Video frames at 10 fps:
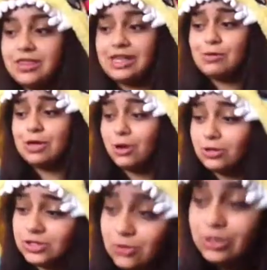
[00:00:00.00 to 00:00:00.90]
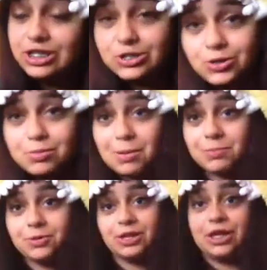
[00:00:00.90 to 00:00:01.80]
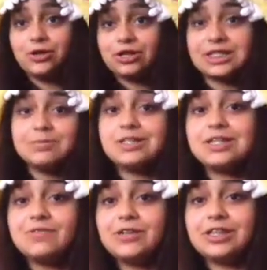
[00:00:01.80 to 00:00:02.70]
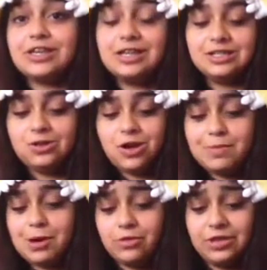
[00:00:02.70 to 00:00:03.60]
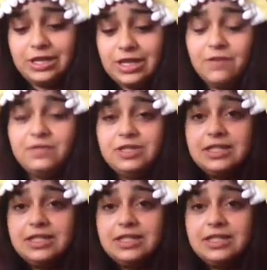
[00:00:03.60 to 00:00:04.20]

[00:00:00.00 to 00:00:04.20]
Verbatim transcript: I think we also need to remember like Christmas and everything is not about the gift,